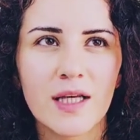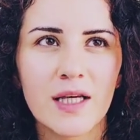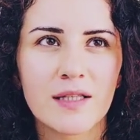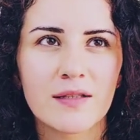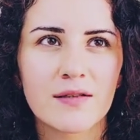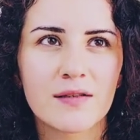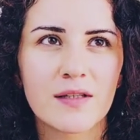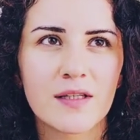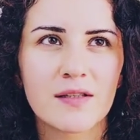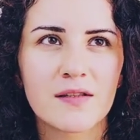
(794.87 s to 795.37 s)

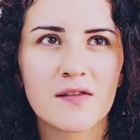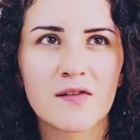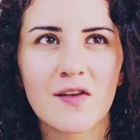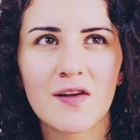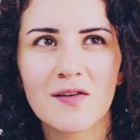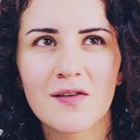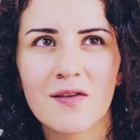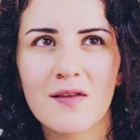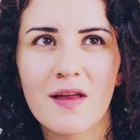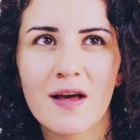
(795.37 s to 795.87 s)
it's
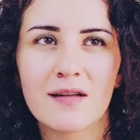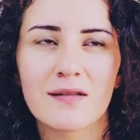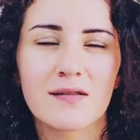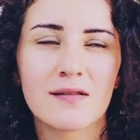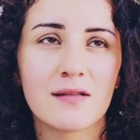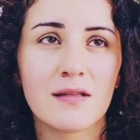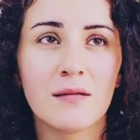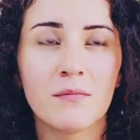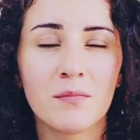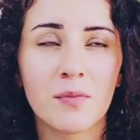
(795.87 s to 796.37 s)
not that
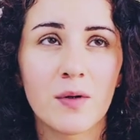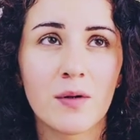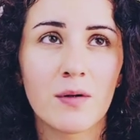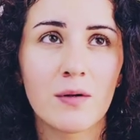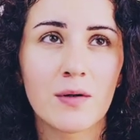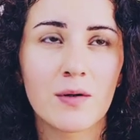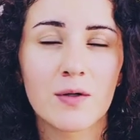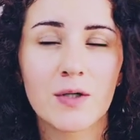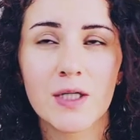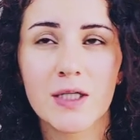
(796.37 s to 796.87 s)

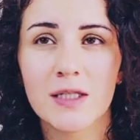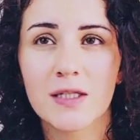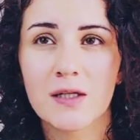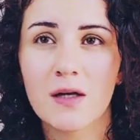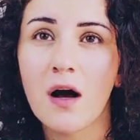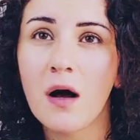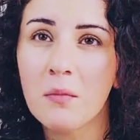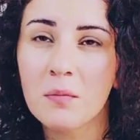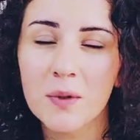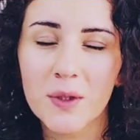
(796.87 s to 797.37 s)
simple or it's
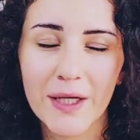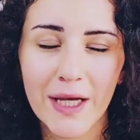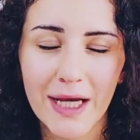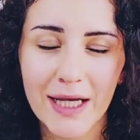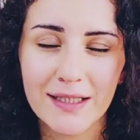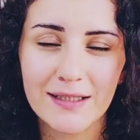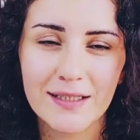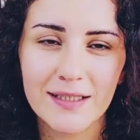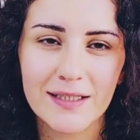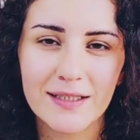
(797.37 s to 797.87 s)

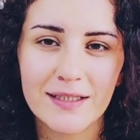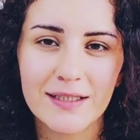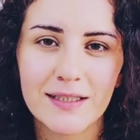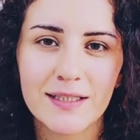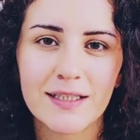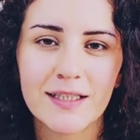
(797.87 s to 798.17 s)
complicated.